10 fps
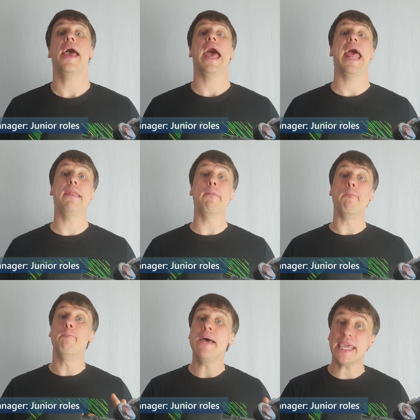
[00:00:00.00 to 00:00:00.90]
And
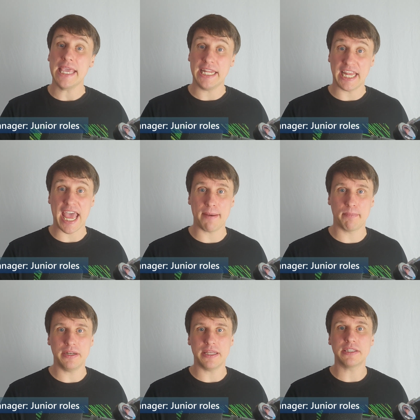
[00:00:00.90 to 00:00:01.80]
making it
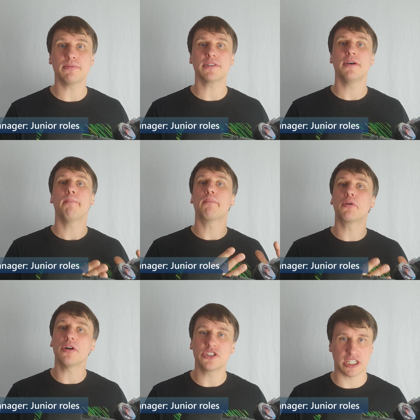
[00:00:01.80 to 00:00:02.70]
happen is what
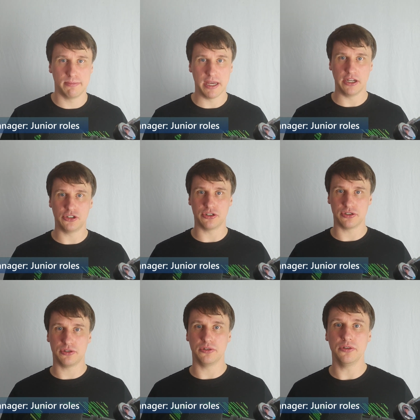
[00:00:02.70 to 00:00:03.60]
project
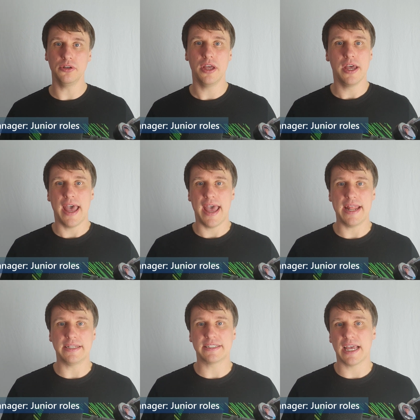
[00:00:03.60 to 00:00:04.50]
managers do.
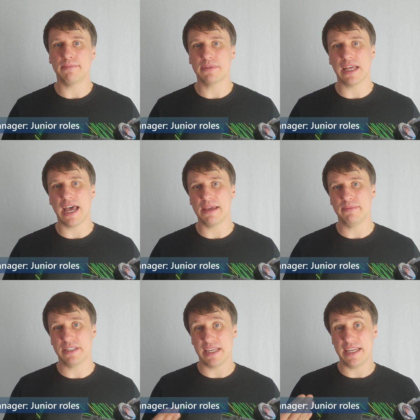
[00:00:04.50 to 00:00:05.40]
And
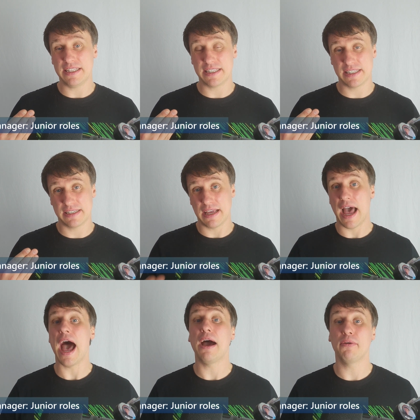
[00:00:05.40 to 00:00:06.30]
sometimes it's
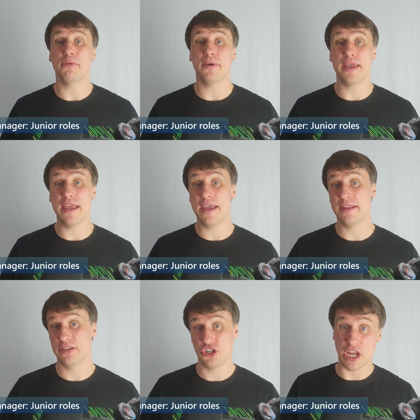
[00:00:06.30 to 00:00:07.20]
how
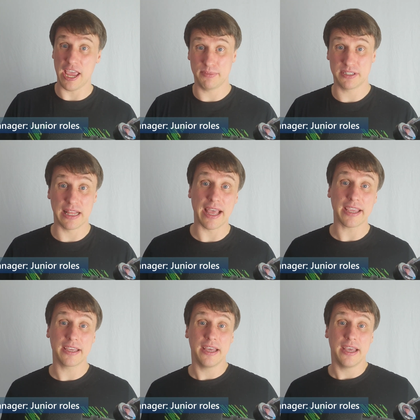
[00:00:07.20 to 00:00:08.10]
it shapes,
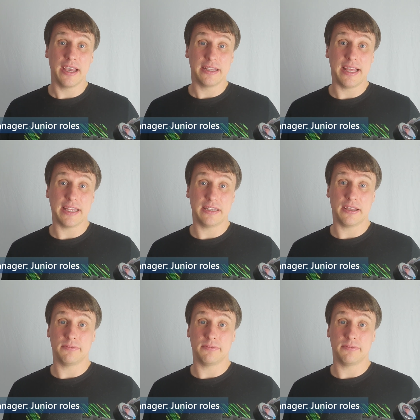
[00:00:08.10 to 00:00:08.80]
like that a